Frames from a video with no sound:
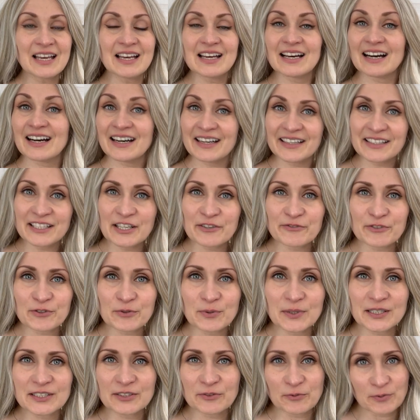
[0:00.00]
Hi
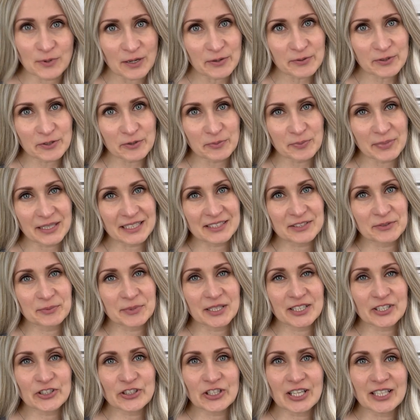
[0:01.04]
everyone, welcome back to
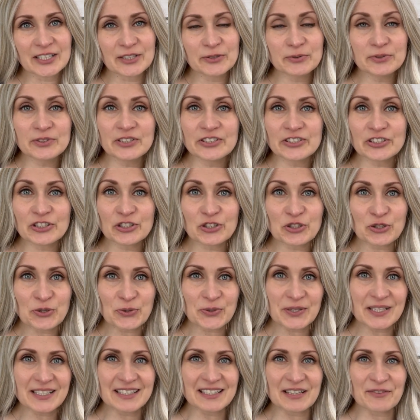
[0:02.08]
my channel. This is
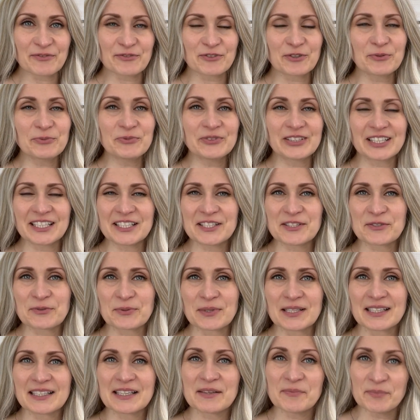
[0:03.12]
Teresa from Ted's
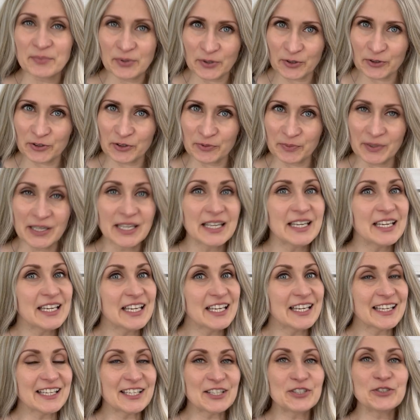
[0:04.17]
Wig Emporium.
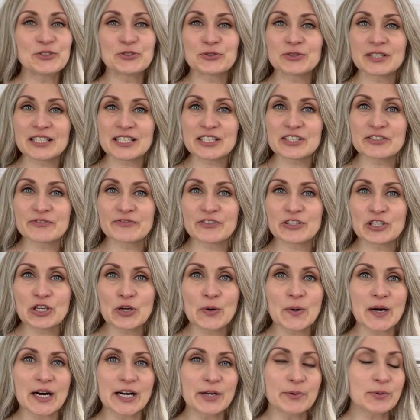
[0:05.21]
In today's
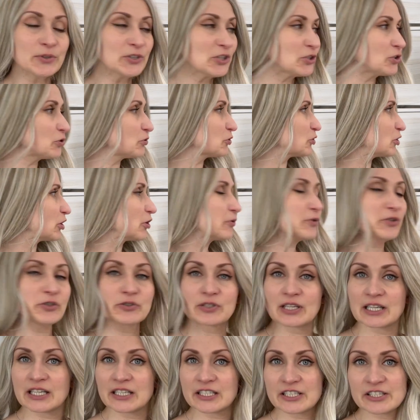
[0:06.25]
video, I wanted to show you
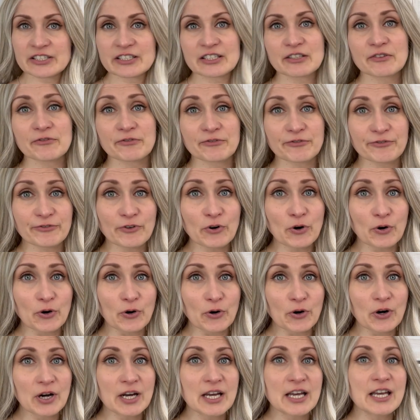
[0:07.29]
guys
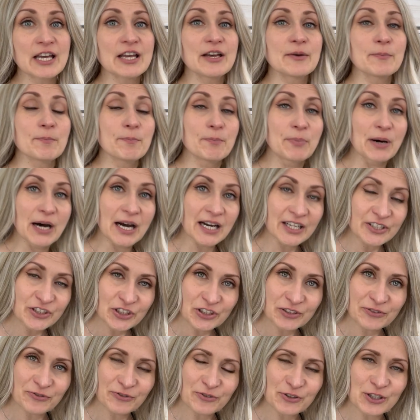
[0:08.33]
4
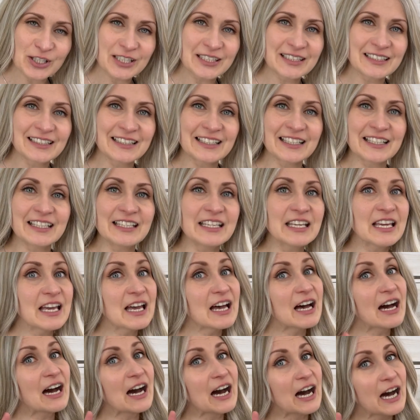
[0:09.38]
budget-friendly
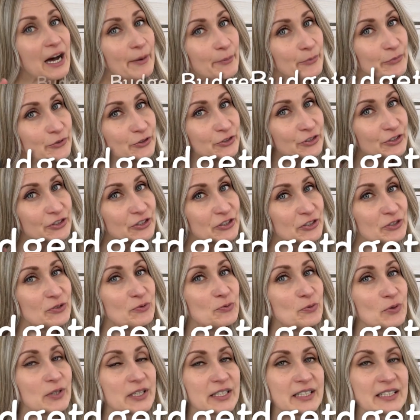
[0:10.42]

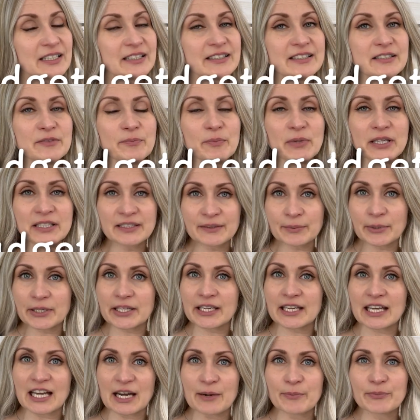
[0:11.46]
Amazon wigs made by
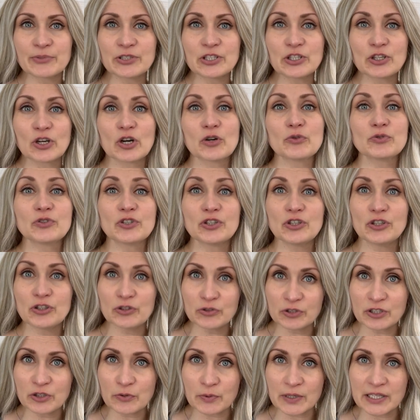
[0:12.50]
a company called
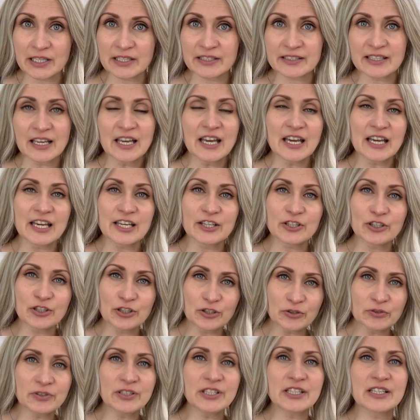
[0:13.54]
UniWigs. And
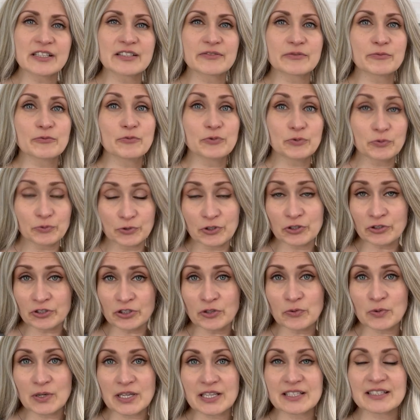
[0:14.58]

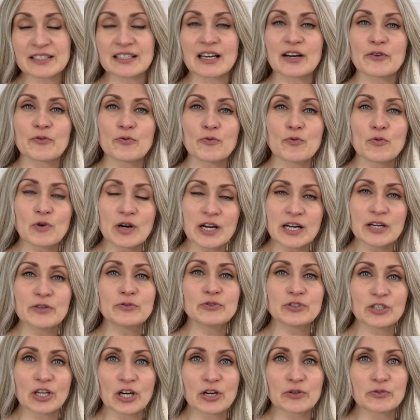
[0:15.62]
UniWigs are well
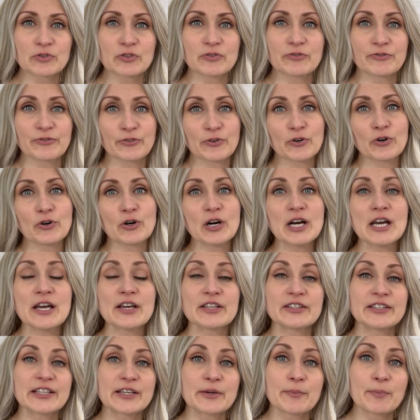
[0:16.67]
known for
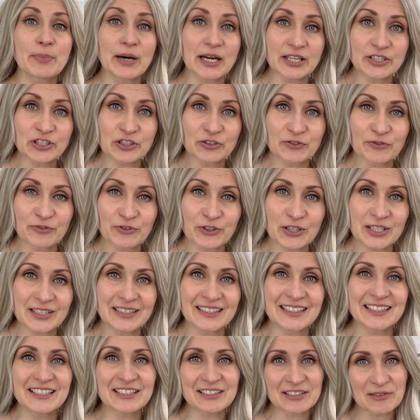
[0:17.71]
their
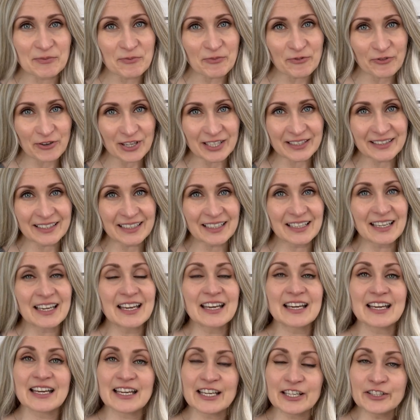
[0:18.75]
budget-friendly synthetic
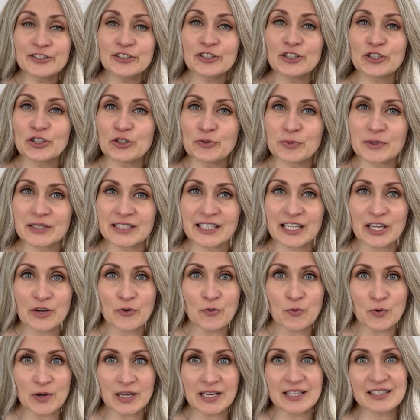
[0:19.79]
and human hair
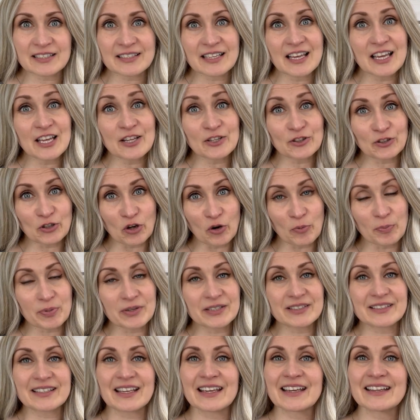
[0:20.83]
wigs,
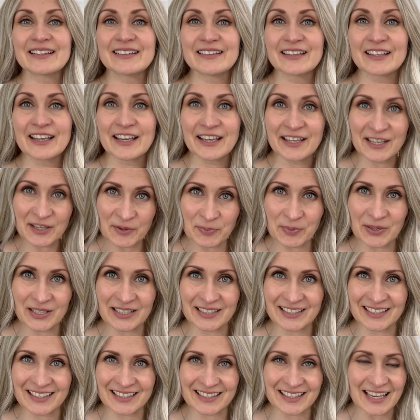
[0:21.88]
toppers and
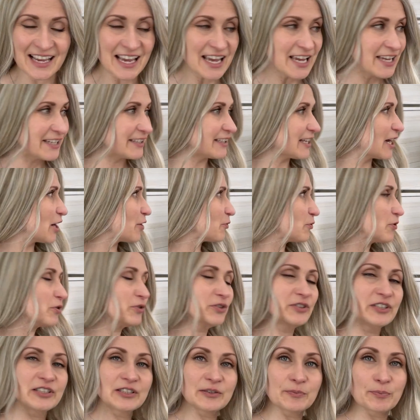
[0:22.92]
hairpieces. Now,
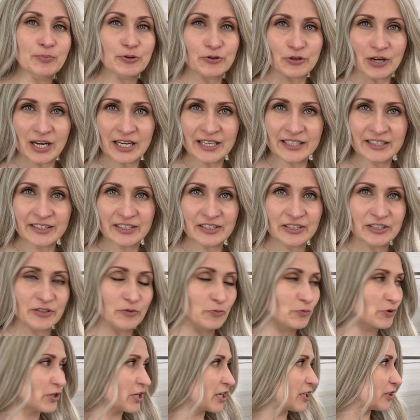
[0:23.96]
the prices
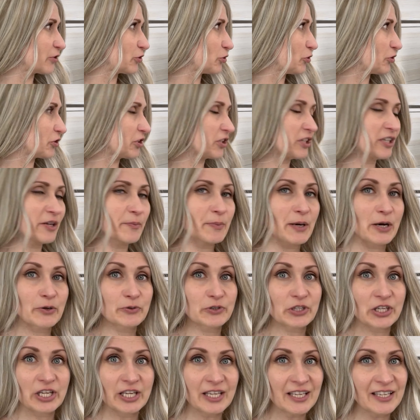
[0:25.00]
we are talking about
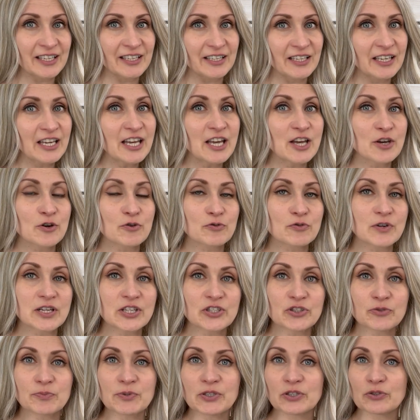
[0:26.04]
here
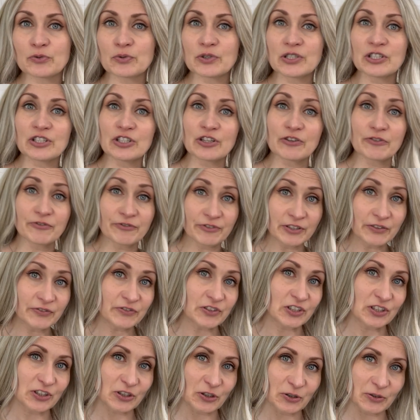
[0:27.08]
range between
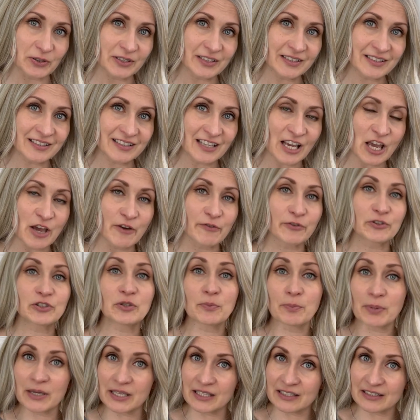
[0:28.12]
$50 for the
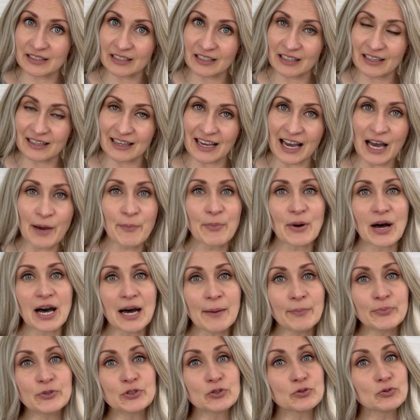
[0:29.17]
basic cap
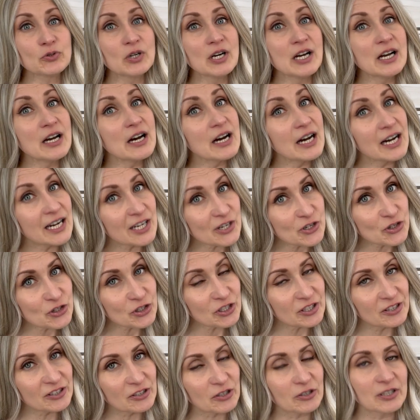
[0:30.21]
up to
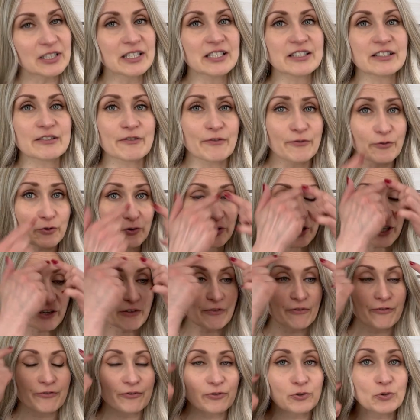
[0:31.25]
$100 for a
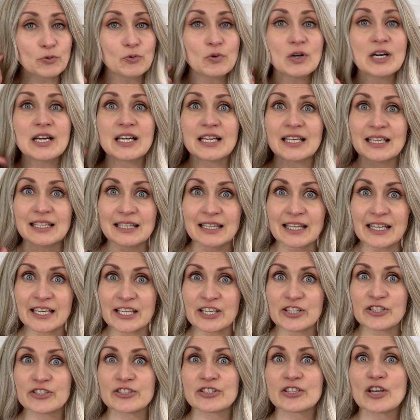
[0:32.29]
full
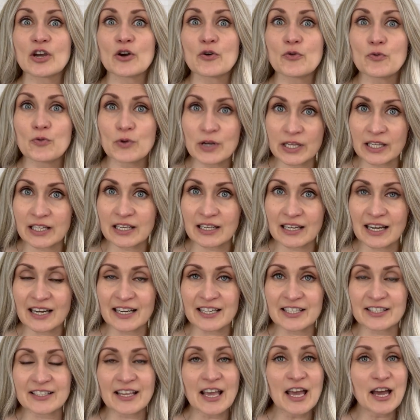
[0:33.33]
lace wig,
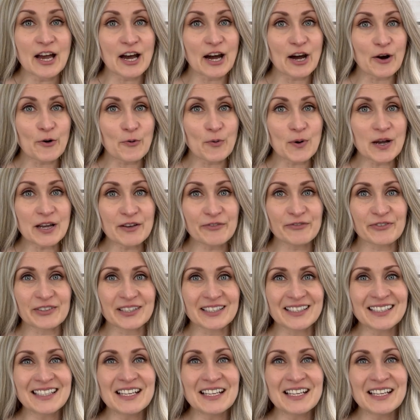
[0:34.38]
guys. However,